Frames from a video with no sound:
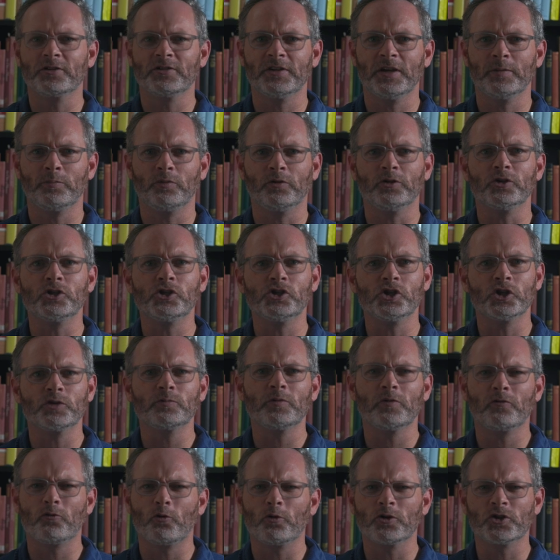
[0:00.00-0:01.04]
example is just
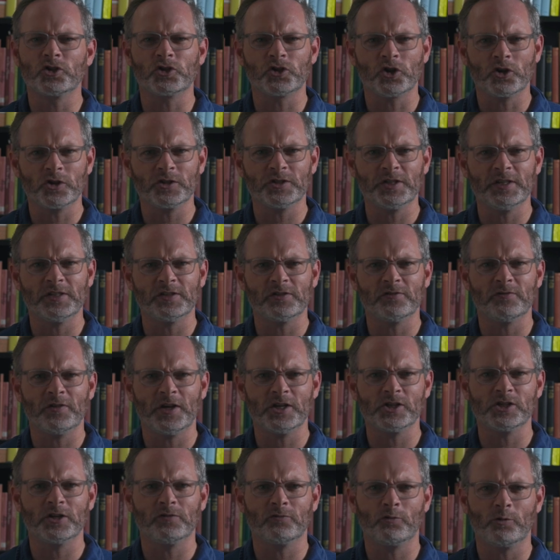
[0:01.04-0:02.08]
before Xerxes'
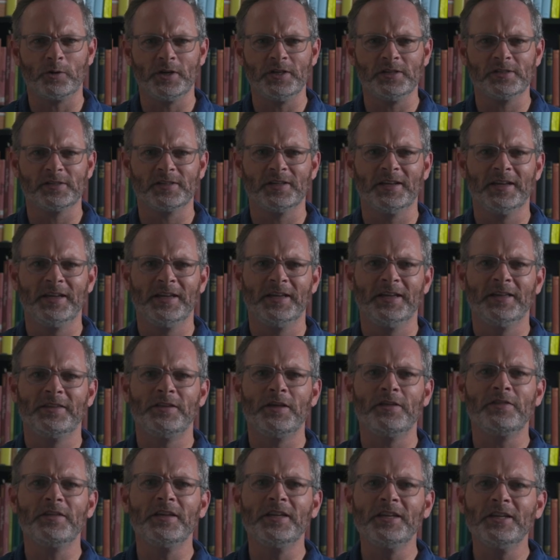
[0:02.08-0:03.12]
invasion of Greece,
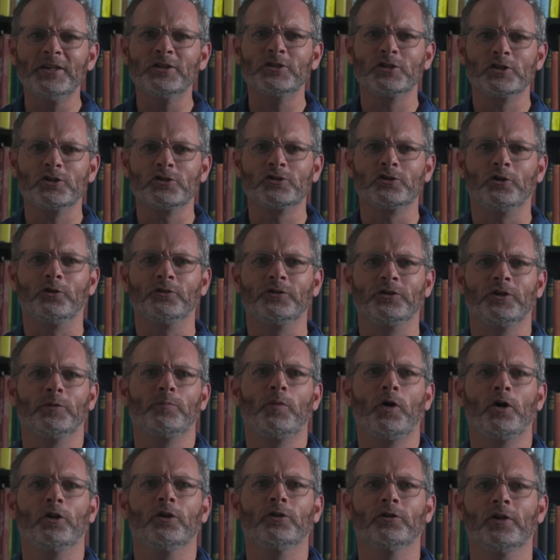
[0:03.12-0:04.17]
the Athenians consulted
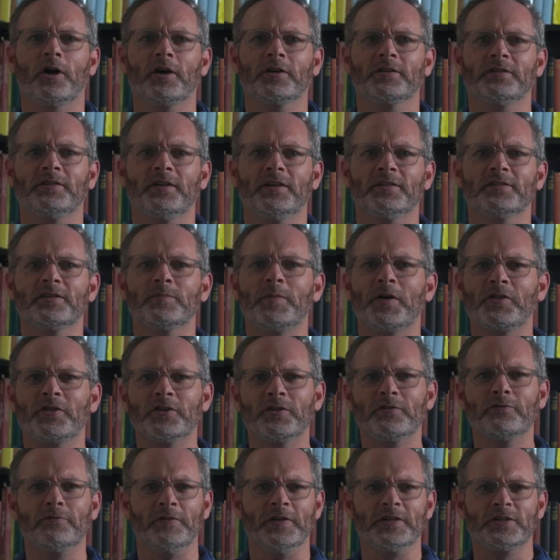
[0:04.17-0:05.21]
Apollo Loxias about the
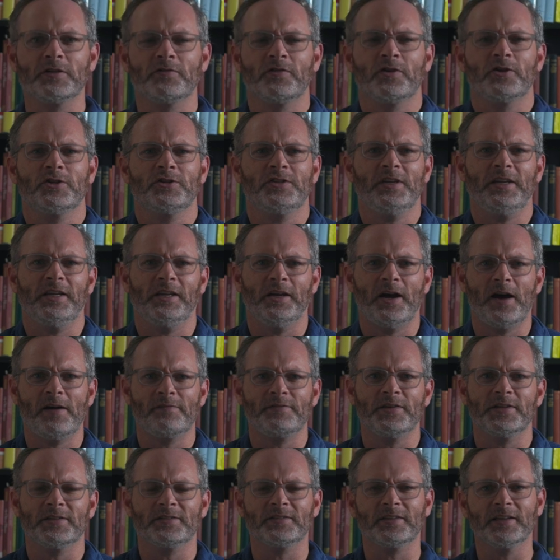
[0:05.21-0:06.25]
defense of their city,
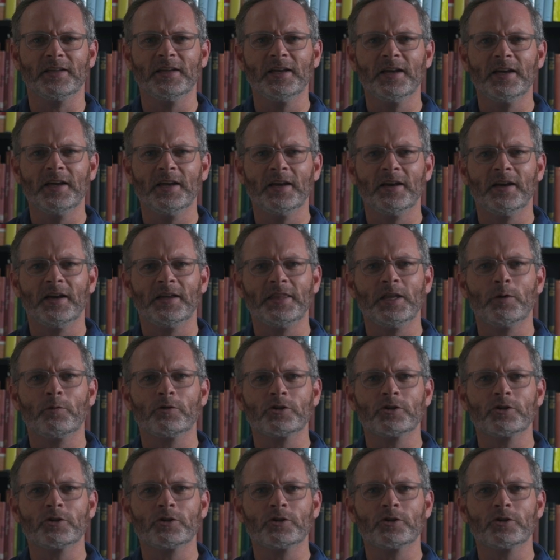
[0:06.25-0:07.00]
obviously, and